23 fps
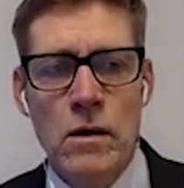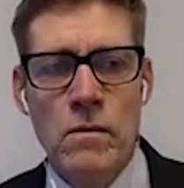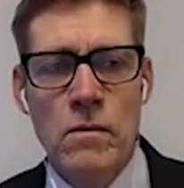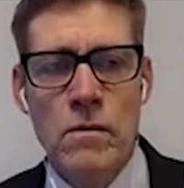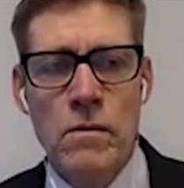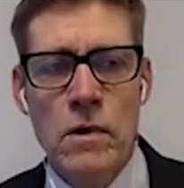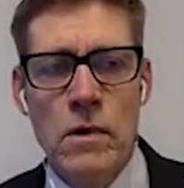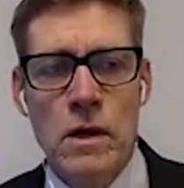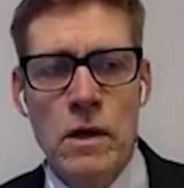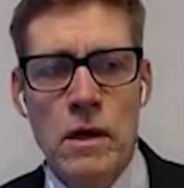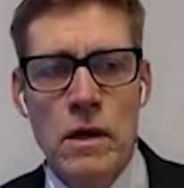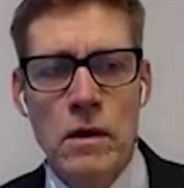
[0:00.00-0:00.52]

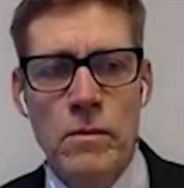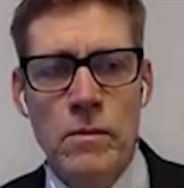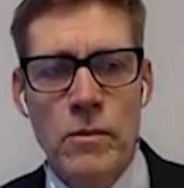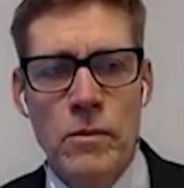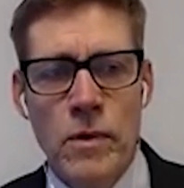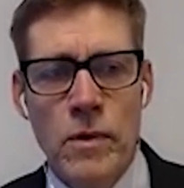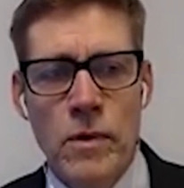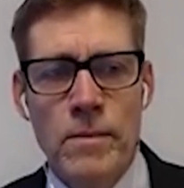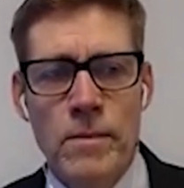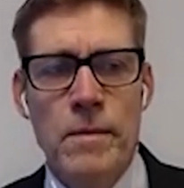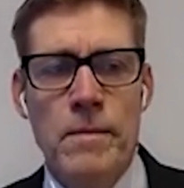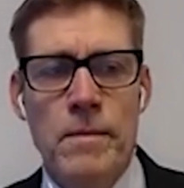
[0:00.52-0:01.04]
what
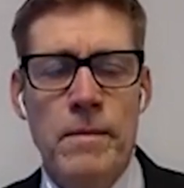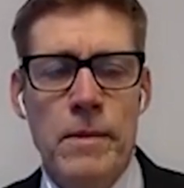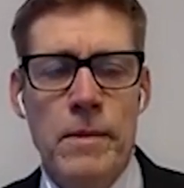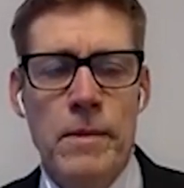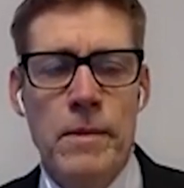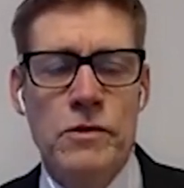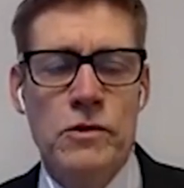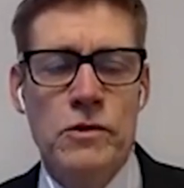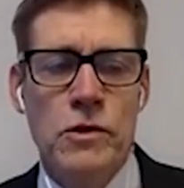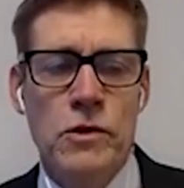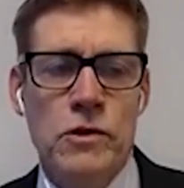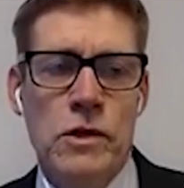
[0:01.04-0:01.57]
problem the
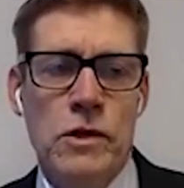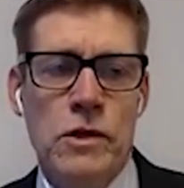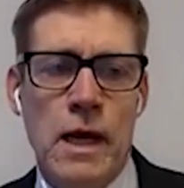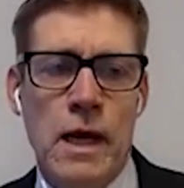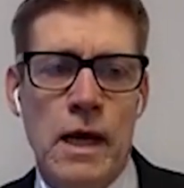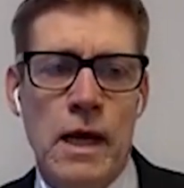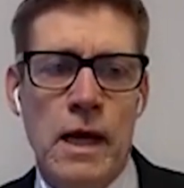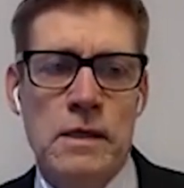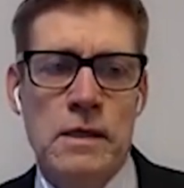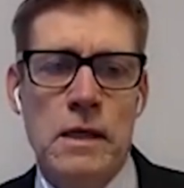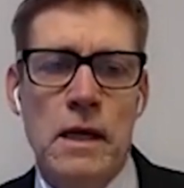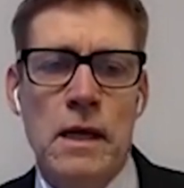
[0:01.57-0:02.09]
surgeon
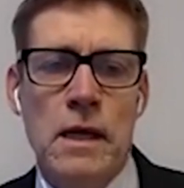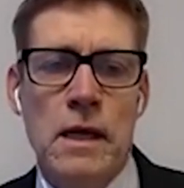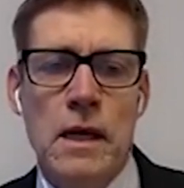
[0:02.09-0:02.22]
has,